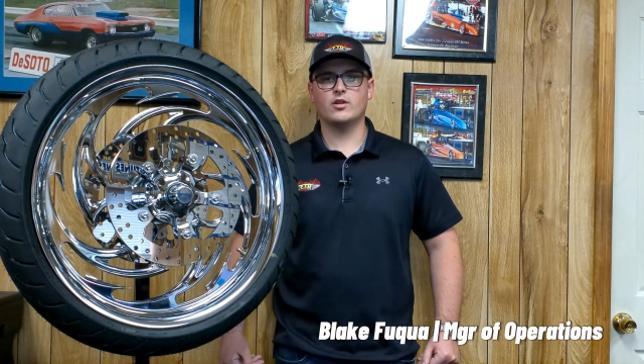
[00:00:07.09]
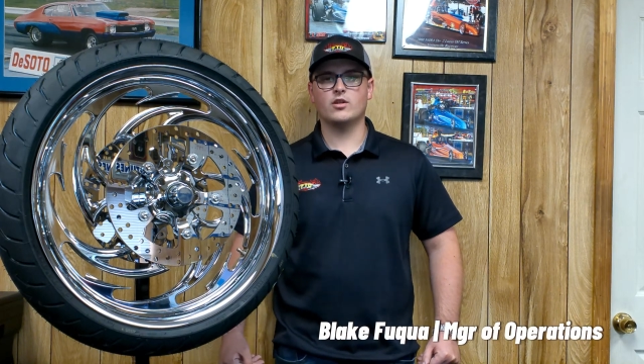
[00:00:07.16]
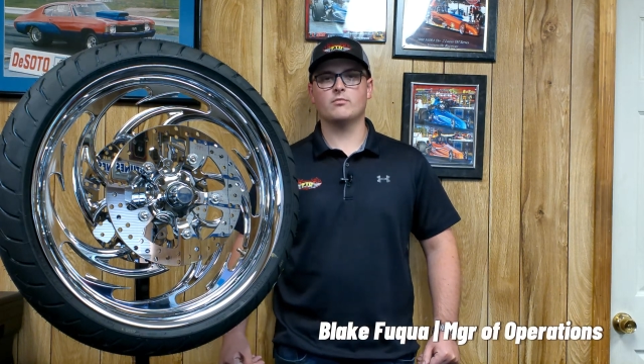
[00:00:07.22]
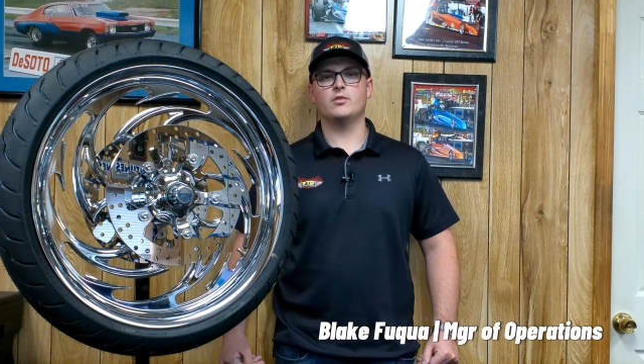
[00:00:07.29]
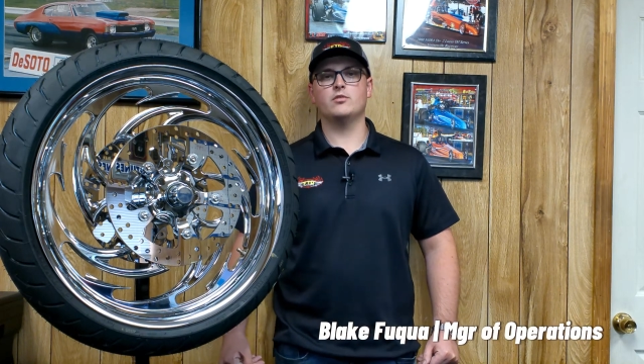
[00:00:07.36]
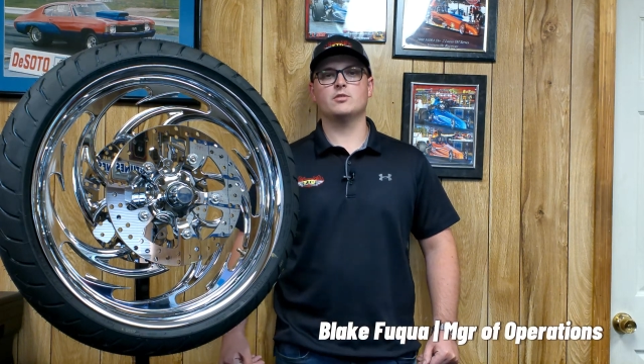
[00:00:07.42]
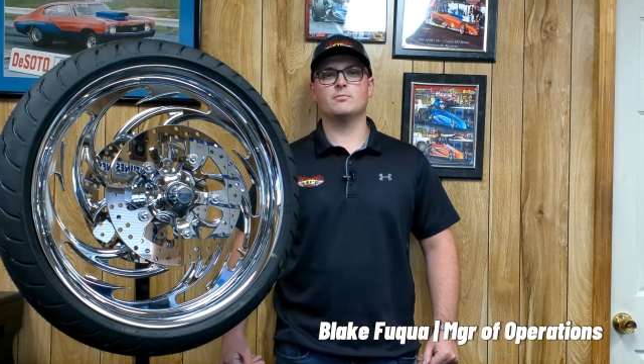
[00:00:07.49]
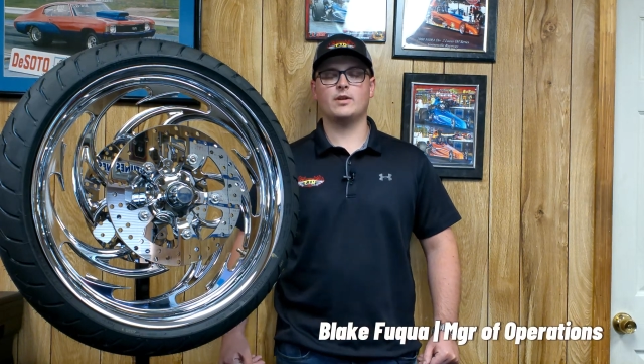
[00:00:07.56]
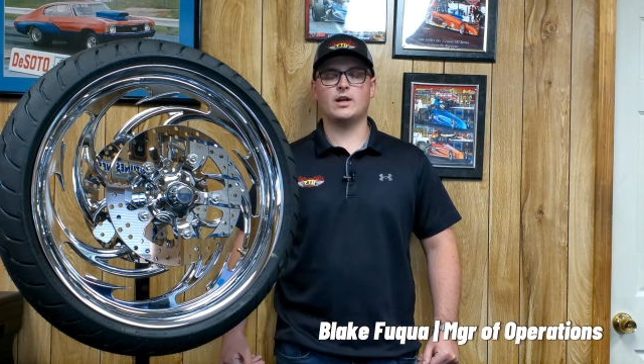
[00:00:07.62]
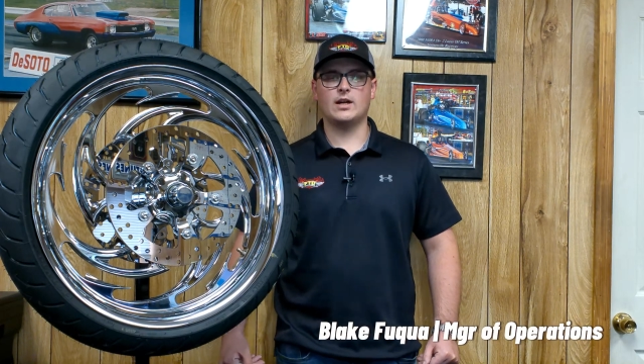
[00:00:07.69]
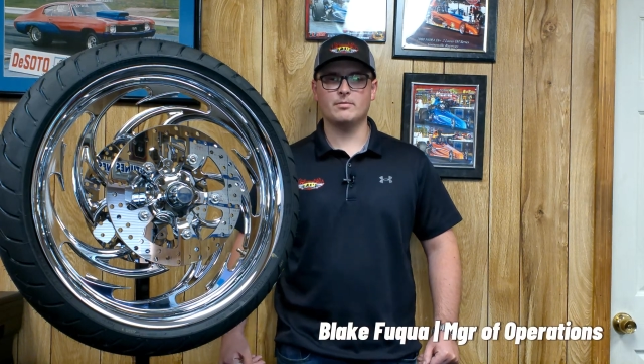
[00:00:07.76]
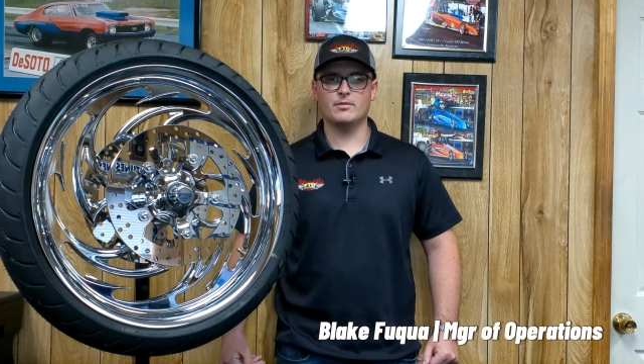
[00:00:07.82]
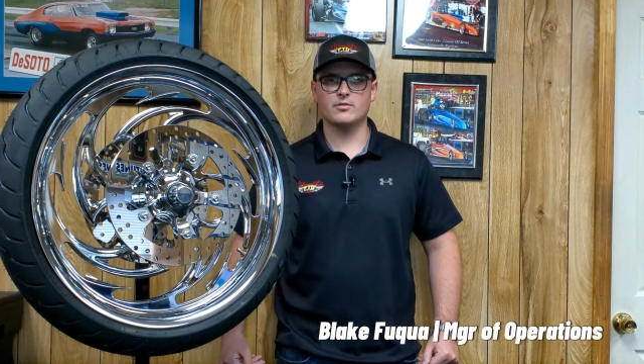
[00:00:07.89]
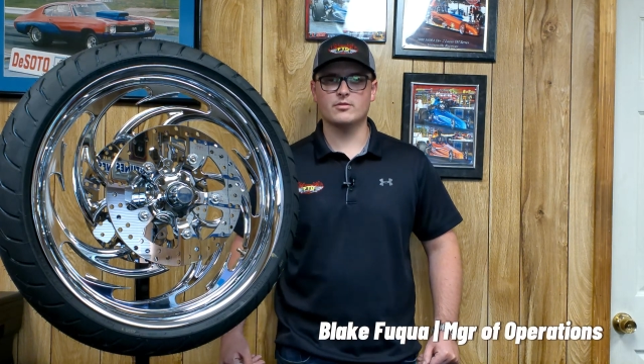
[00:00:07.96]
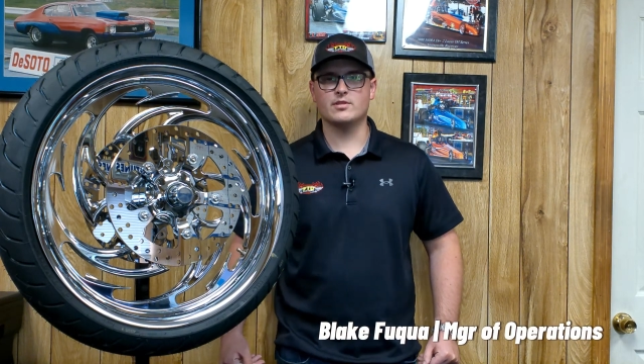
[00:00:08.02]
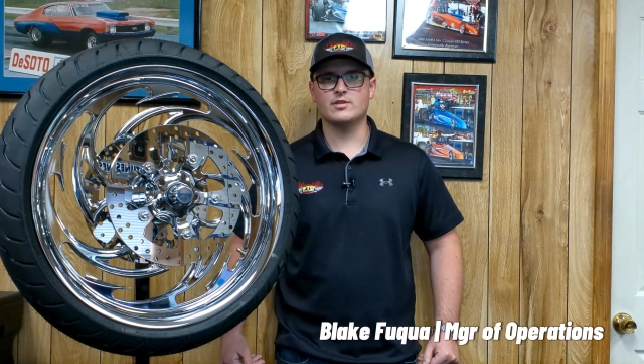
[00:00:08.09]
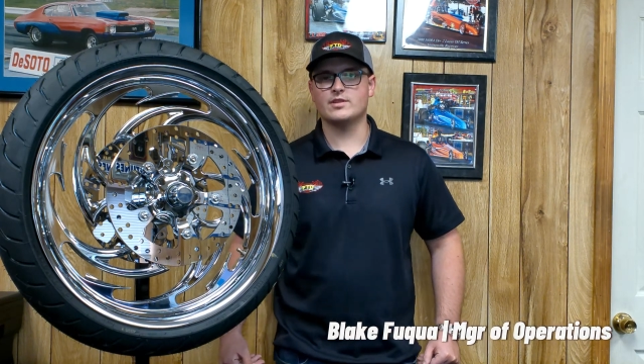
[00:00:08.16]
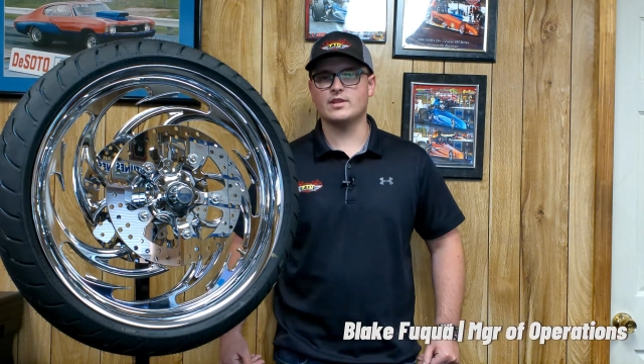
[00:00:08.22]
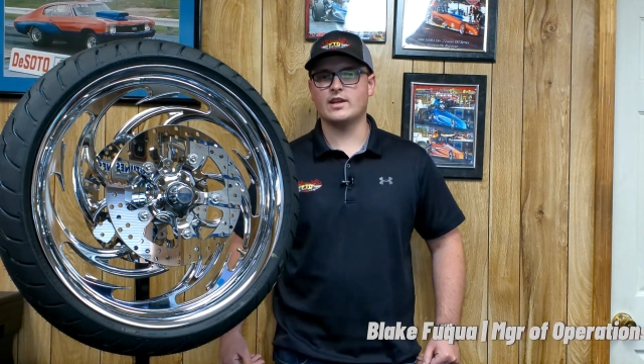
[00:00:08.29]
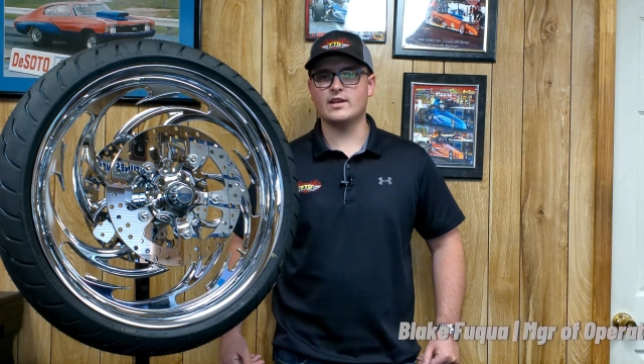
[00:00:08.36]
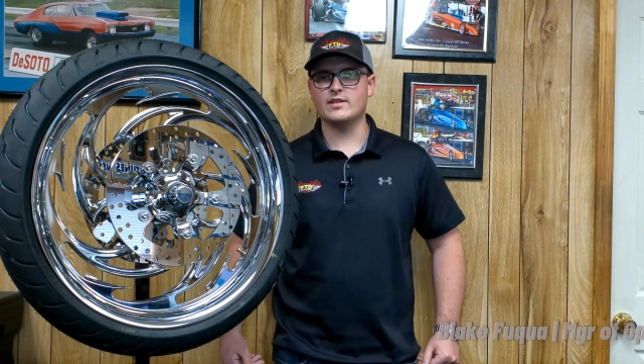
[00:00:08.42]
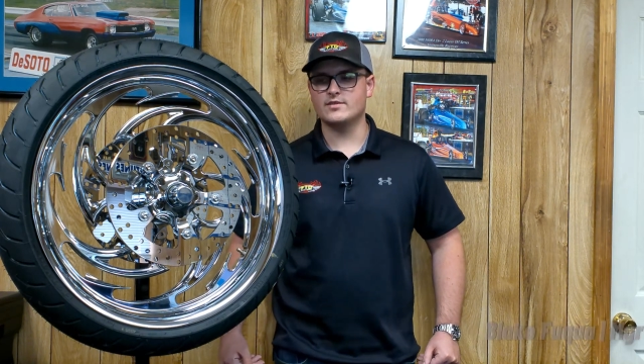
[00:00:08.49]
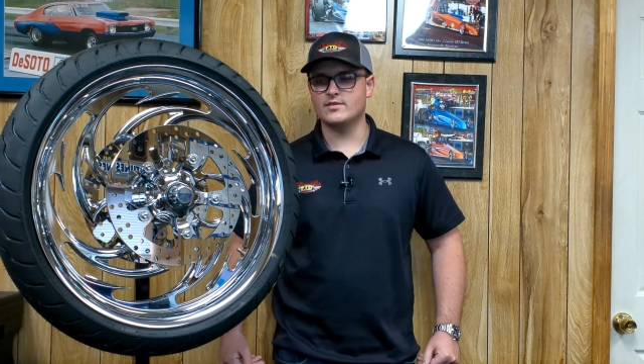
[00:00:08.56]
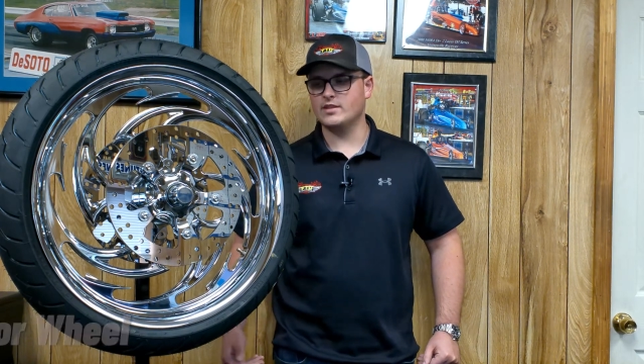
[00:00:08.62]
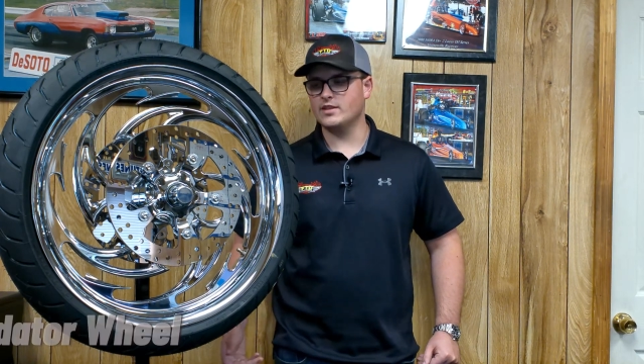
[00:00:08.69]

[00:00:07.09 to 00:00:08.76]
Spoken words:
our most popular designs,